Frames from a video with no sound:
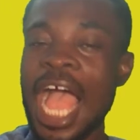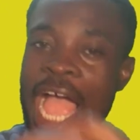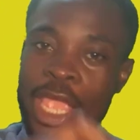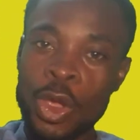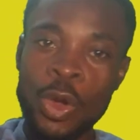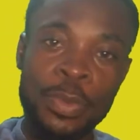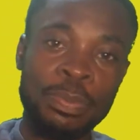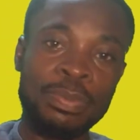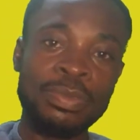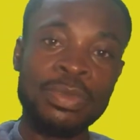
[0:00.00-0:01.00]
I hope
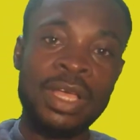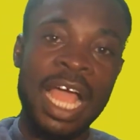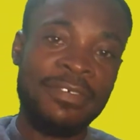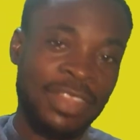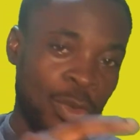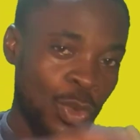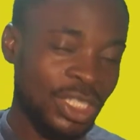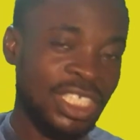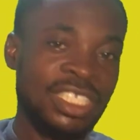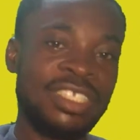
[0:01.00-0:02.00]
after
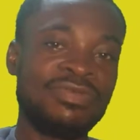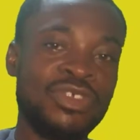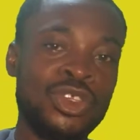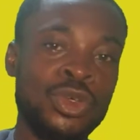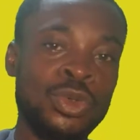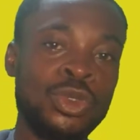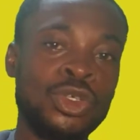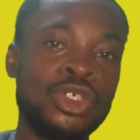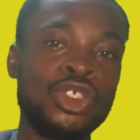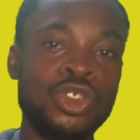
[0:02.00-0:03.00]
watching this video,
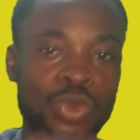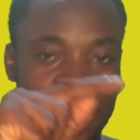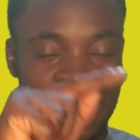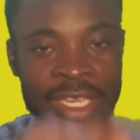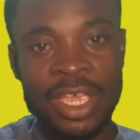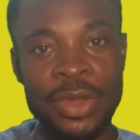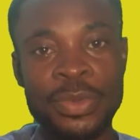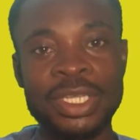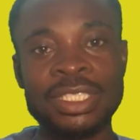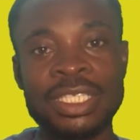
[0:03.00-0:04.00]
you will
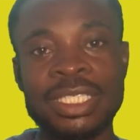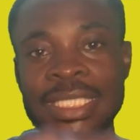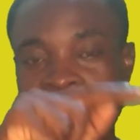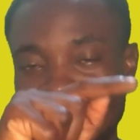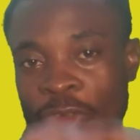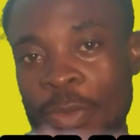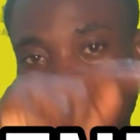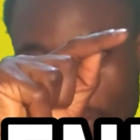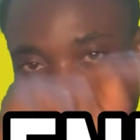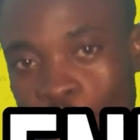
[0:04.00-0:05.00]
inherit some form
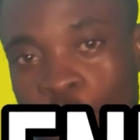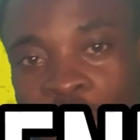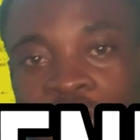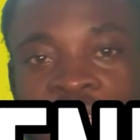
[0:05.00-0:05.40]
of glory